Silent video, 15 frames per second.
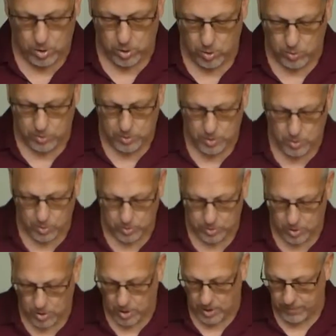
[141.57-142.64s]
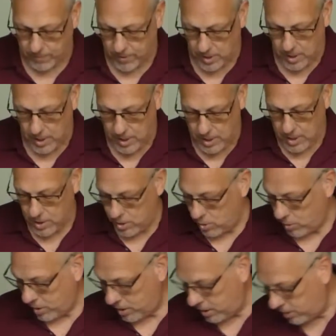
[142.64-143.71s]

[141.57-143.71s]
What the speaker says: close those off. You can